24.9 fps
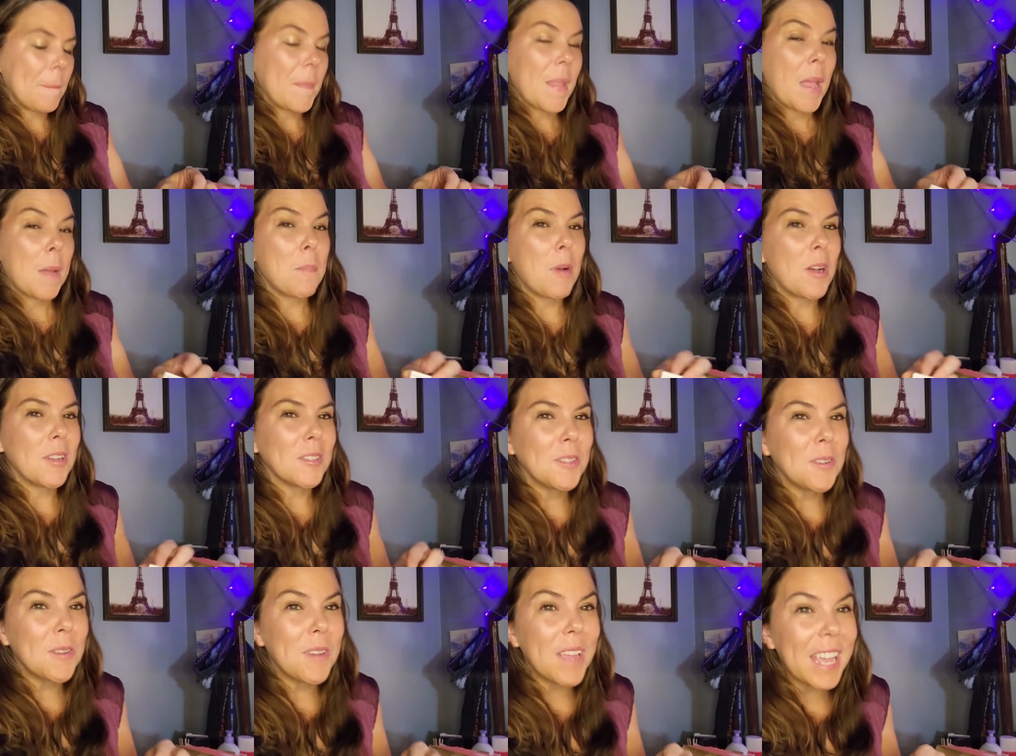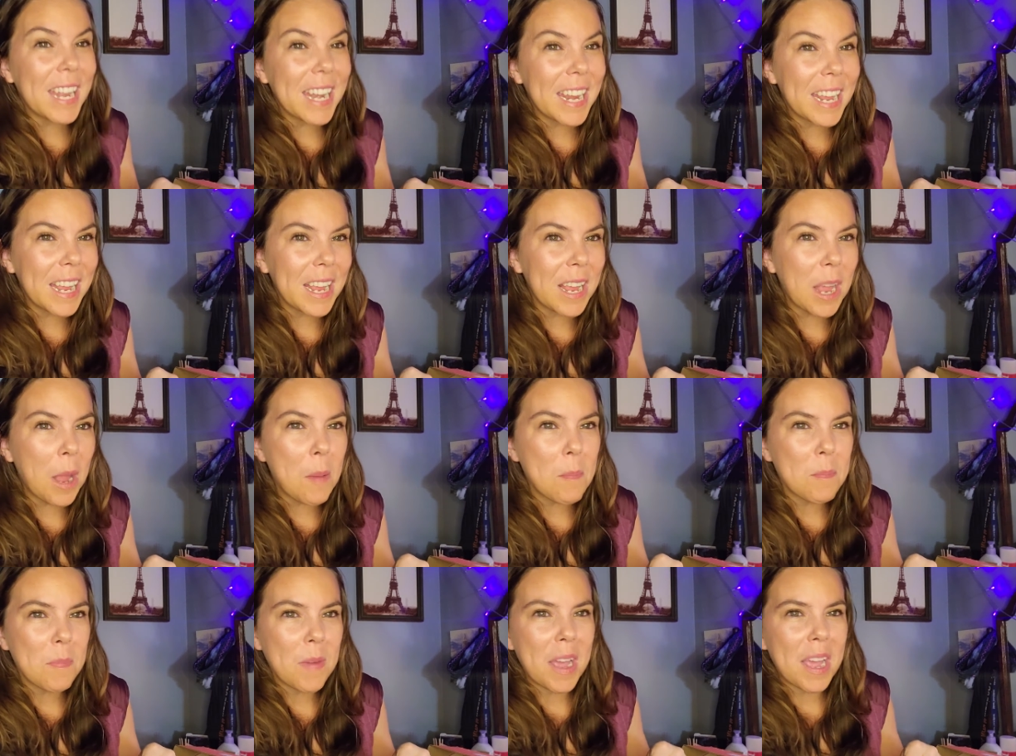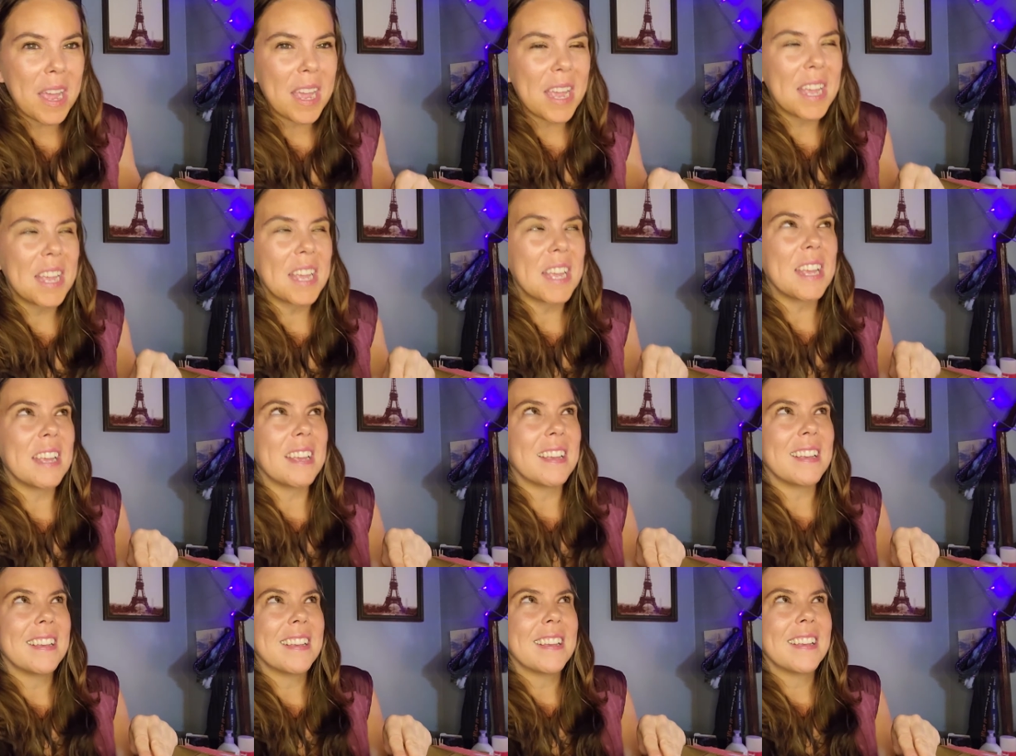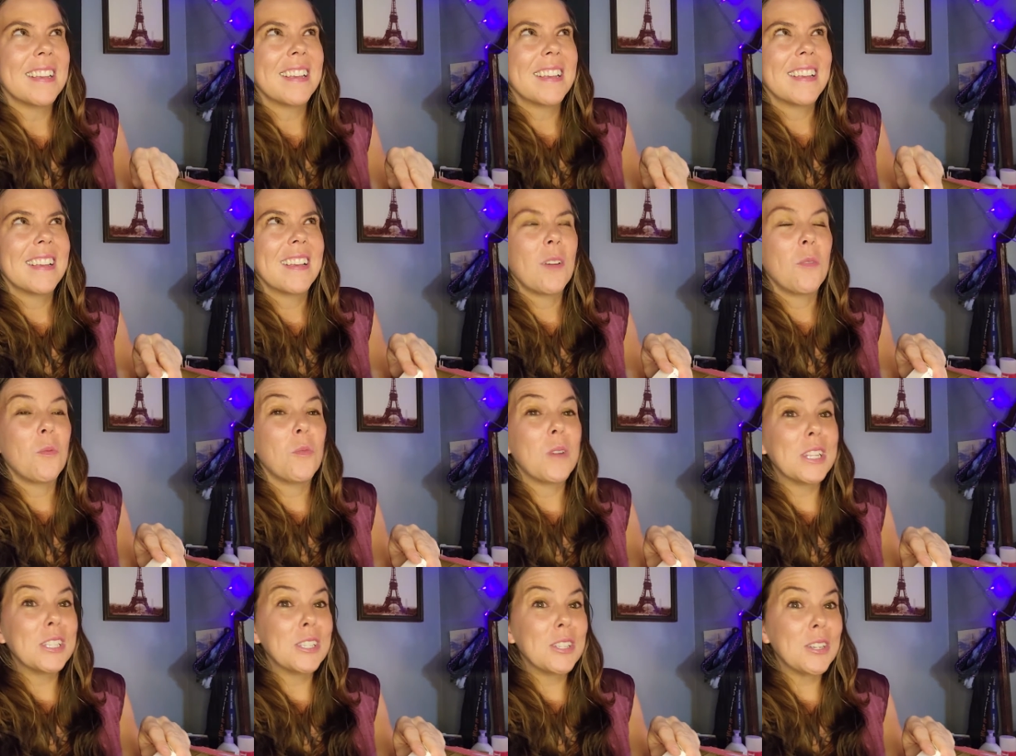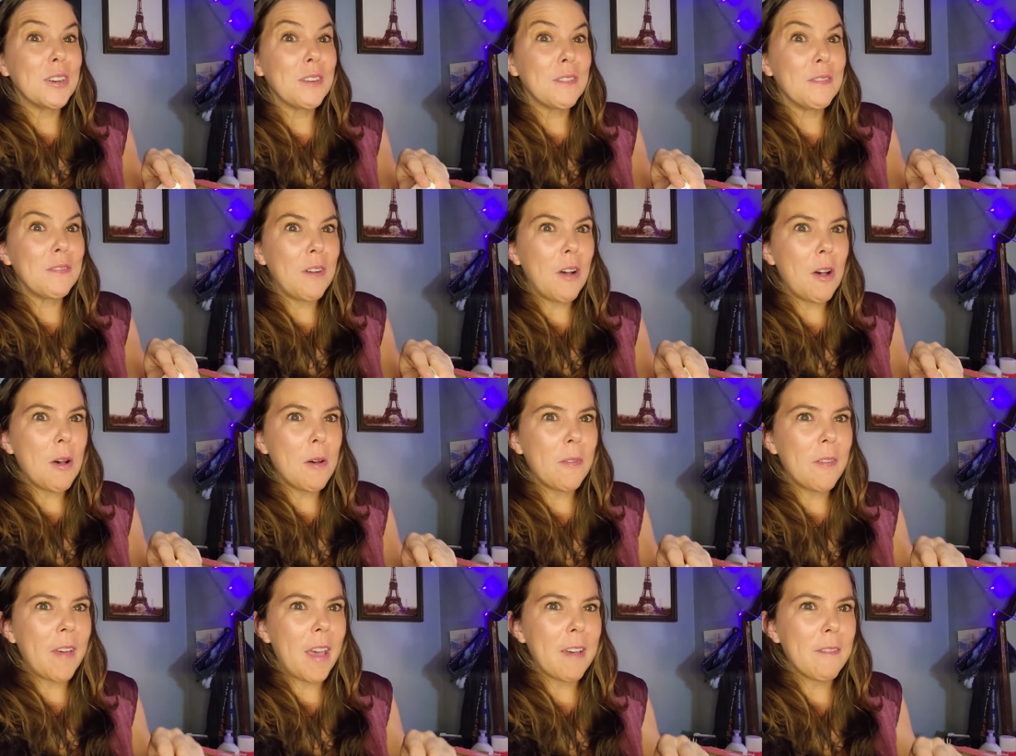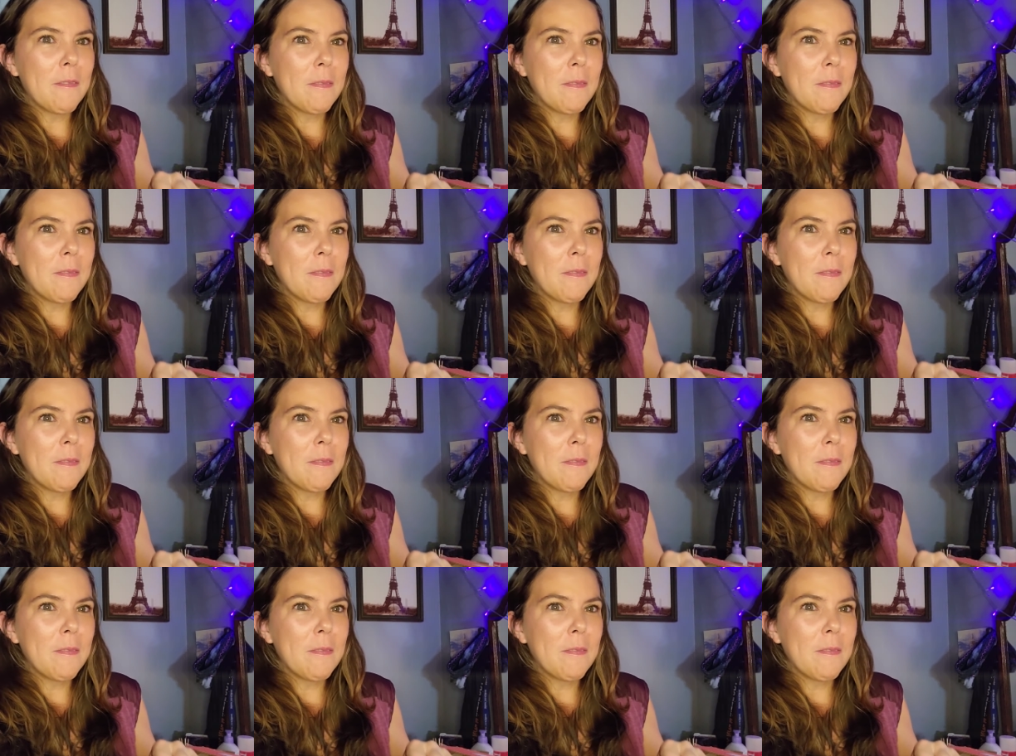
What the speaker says: I'm also getting my Winter Fall